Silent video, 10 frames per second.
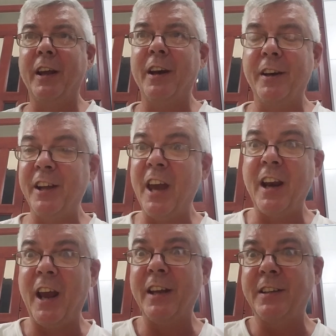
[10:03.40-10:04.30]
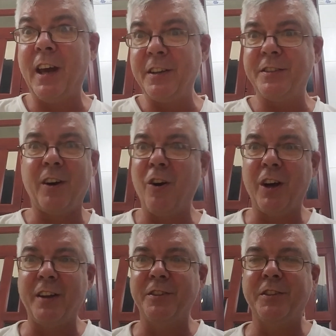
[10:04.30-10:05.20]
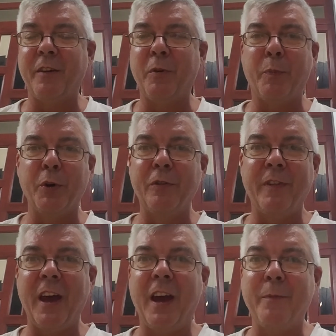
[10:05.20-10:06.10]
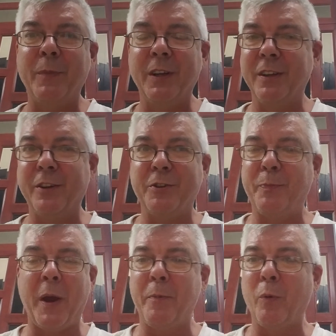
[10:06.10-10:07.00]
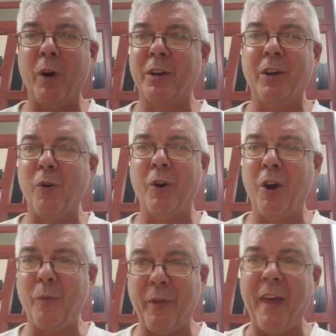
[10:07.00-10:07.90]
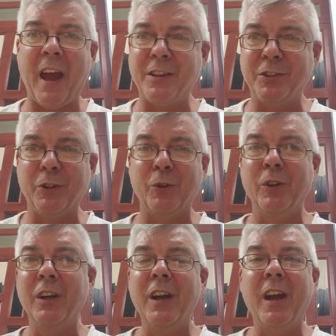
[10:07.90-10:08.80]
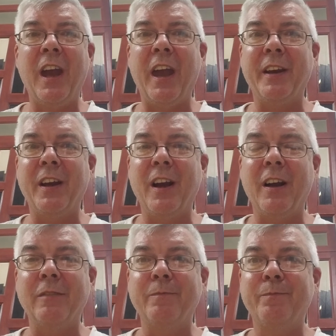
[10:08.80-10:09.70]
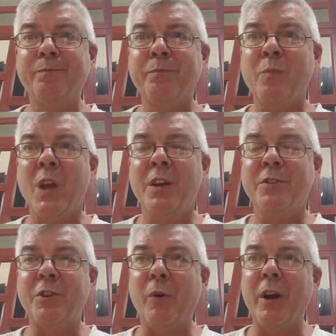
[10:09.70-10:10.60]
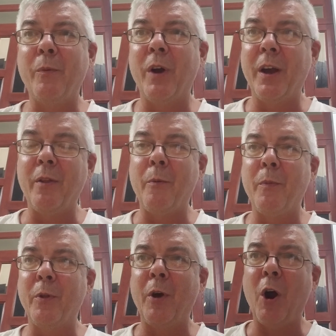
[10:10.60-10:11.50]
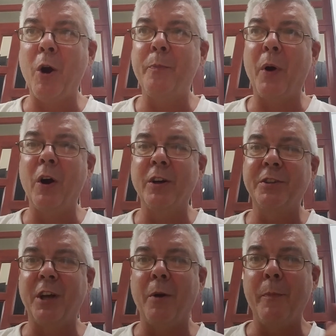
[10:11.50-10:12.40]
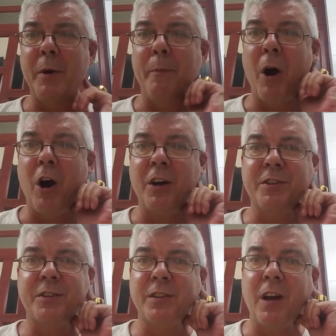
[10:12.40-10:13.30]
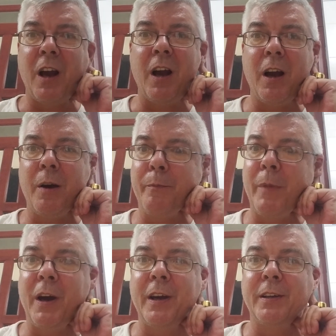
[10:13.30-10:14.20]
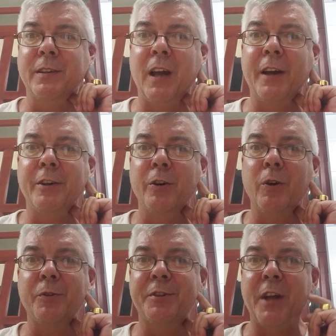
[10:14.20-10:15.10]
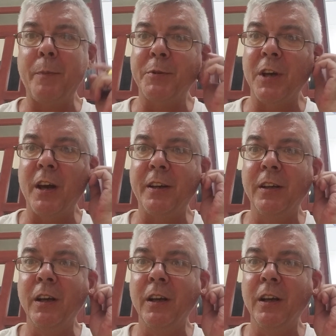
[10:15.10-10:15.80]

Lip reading: a DNA test and all kinds of stuff to prove that, but there's paperwork going on with that too. And so anyway, the hard part is going to be Boss, my 9-year-old stepson,